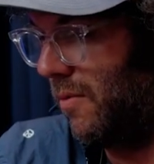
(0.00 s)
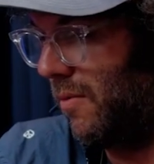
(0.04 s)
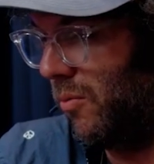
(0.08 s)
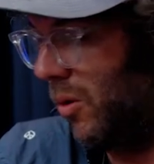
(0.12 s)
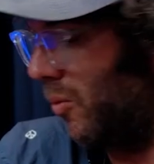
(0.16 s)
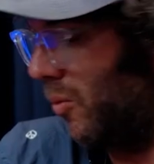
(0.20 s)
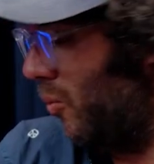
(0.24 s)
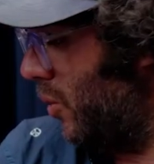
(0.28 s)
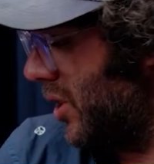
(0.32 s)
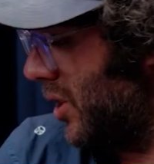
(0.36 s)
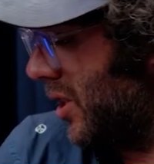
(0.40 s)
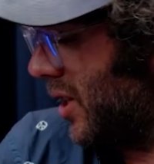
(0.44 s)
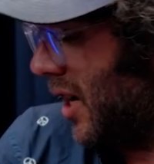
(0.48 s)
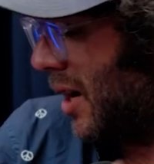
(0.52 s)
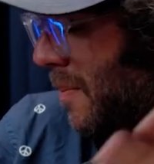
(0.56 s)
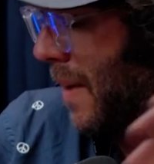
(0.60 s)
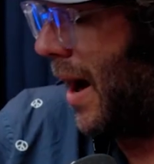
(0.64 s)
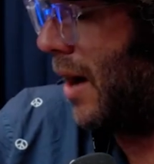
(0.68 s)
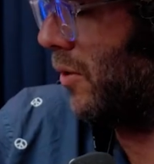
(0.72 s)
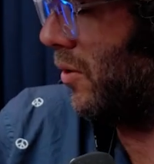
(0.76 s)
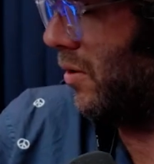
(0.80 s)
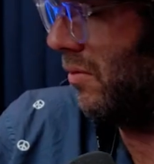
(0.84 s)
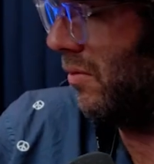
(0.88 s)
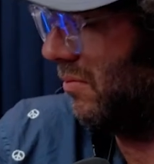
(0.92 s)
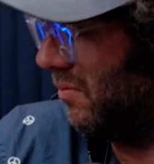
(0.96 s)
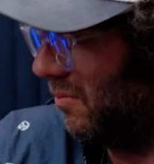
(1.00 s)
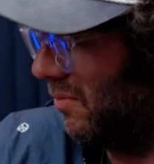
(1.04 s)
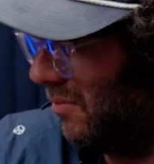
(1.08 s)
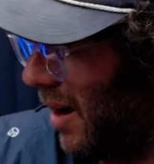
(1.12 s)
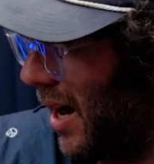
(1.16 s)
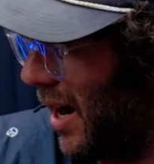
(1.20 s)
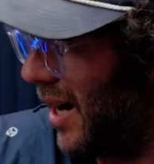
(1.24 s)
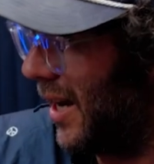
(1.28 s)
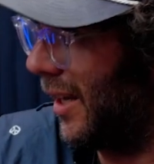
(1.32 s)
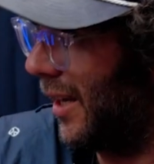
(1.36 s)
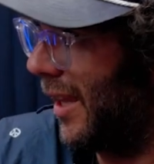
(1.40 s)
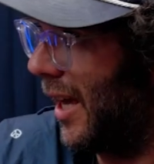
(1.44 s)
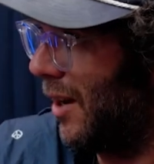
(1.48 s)
What's come out,
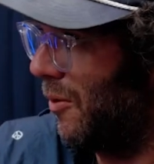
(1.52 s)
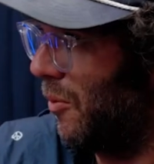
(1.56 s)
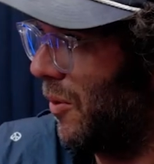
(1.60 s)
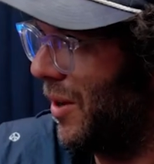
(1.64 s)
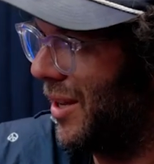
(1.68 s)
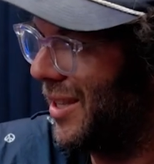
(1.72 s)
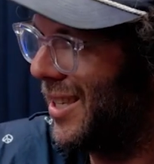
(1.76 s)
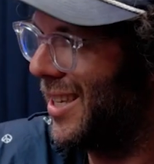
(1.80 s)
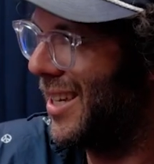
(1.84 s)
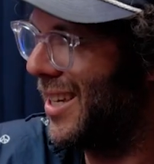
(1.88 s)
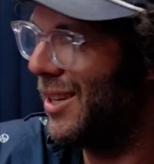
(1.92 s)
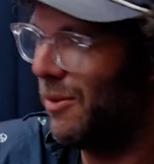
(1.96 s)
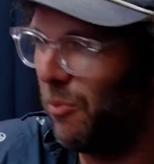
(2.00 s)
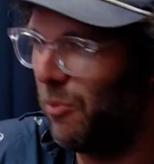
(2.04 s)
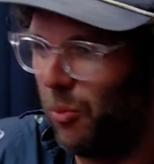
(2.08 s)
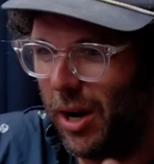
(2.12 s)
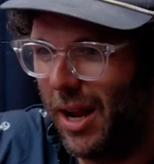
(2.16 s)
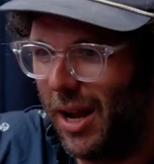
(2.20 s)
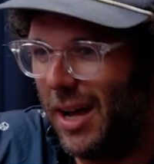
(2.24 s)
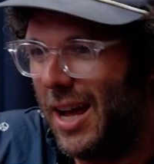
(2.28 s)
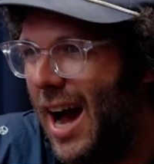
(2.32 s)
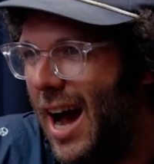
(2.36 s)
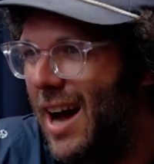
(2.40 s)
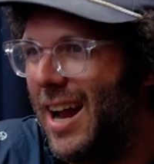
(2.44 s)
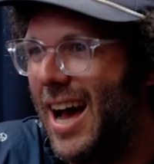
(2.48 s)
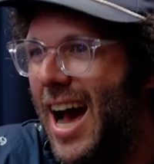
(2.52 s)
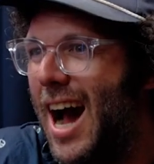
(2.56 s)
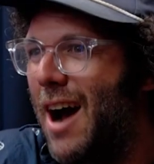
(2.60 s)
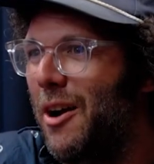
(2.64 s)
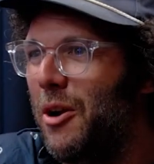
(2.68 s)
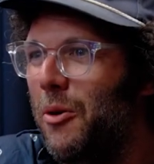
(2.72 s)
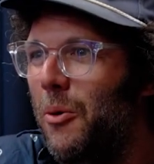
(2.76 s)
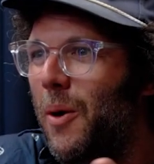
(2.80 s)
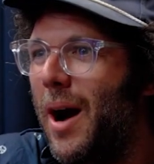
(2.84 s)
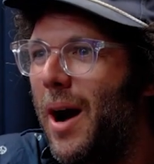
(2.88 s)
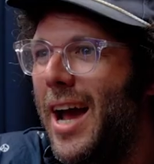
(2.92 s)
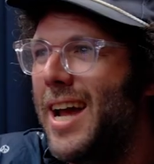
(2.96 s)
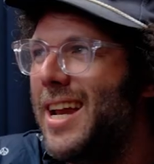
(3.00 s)
right? And like, how
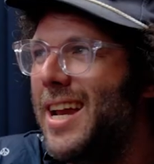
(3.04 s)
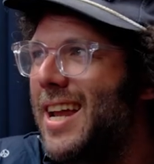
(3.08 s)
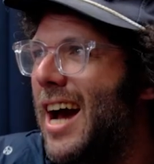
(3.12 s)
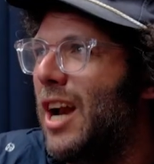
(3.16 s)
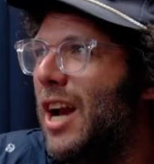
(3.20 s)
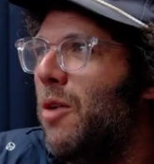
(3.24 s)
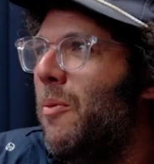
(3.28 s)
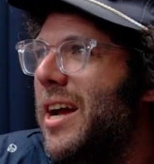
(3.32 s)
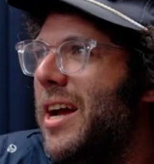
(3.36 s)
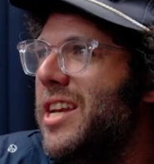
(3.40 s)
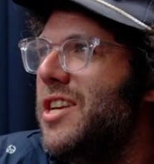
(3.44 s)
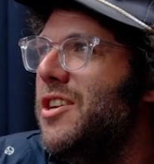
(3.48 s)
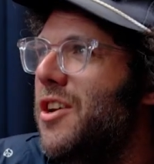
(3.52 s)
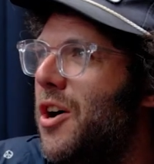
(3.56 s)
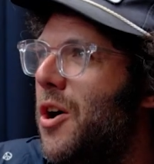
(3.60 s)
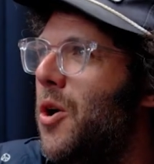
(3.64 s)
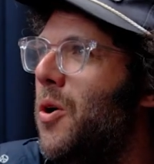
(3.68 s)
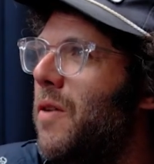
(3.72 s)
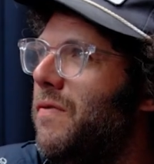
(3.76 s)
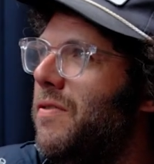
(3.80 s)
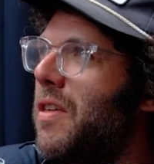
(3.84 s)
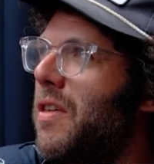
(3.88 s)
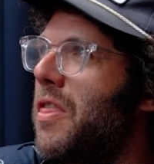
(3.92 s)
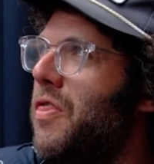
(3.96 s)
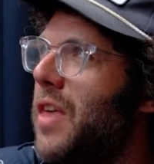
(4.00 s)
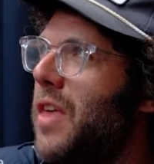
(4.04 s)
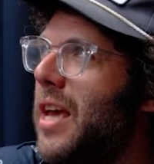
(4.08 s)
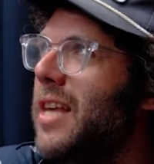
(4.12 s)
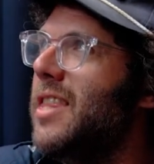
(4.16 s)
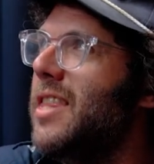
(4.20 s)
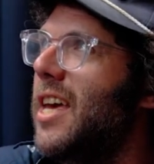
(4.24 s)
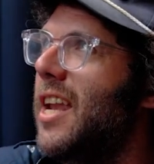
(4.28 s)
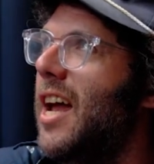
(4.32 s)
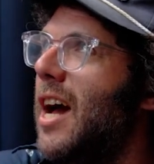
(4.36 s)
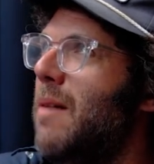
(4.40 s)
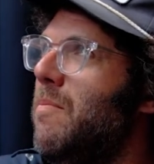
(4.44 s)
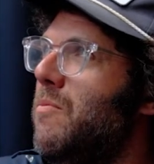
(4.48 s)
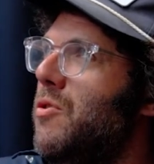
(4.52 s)
do I know if the thing
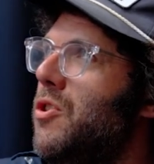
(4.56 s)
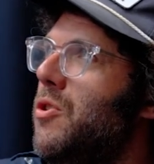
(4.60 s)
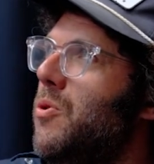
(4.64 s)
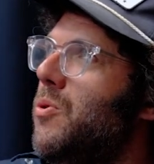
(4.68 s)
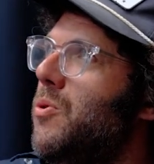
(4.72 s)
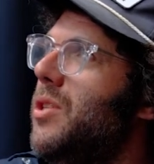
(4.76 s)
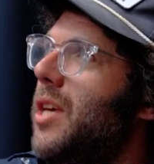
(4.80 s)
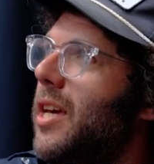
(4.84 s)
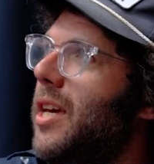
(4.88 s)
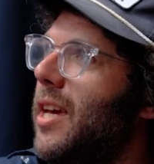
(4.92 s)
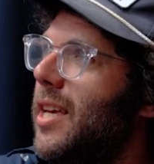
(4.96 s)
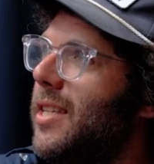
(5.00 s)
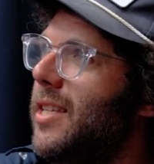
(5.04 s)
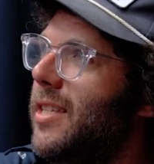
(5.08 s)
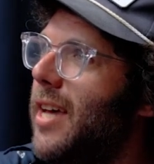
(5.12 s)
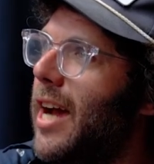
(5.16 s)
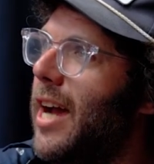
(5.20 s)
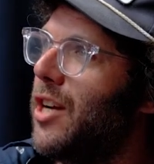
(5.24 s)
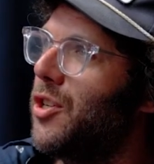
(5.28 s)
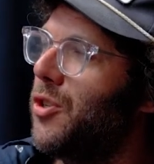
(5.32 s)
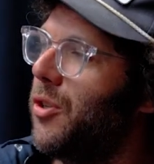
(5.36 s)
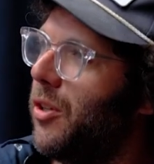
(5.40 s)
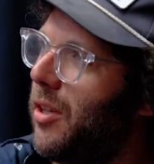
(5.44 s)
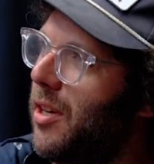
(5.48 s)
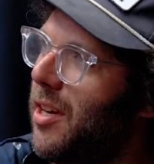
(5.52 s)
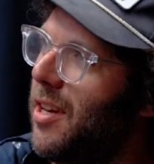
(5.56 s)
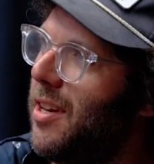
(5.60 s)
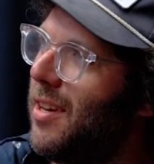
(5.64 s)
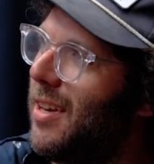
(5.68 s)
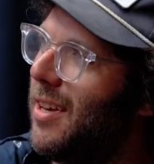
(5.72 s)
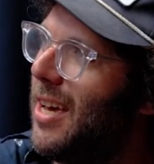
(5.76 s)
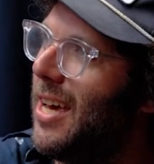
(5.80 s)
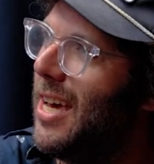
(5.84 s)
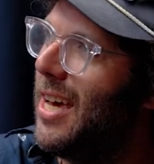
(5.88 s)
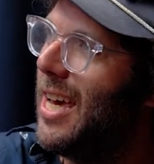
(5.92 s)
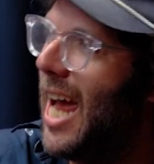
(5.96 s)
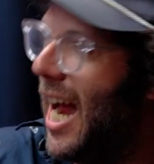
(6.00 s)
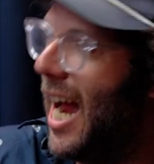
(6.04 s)
that I'm using is actually
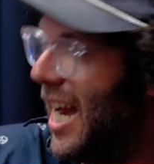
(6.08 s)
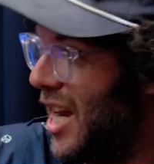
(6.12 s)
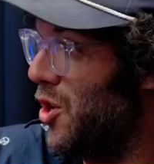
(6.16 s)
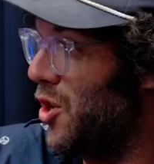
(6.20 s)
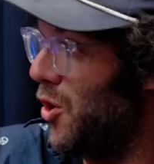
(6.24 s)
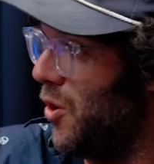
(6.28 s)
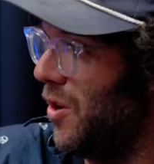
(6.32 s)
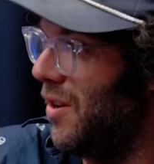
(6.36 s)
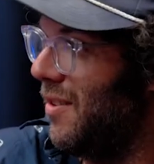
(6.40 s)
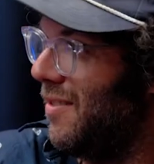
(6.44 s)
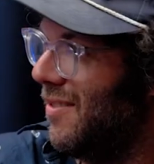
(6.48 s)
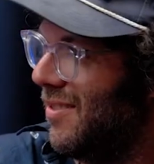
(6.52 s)
any good,